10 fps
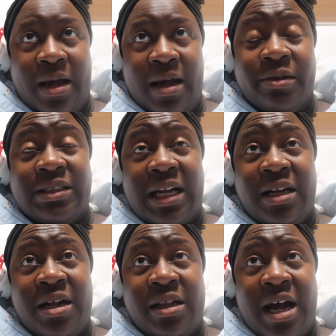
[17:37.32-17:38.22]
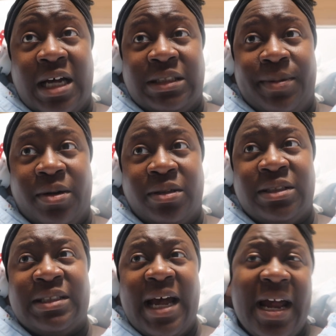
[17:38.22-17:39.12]
it was at another hospital.
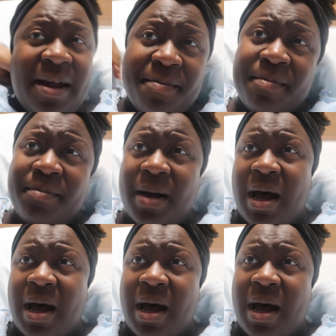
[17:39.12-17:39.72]
Same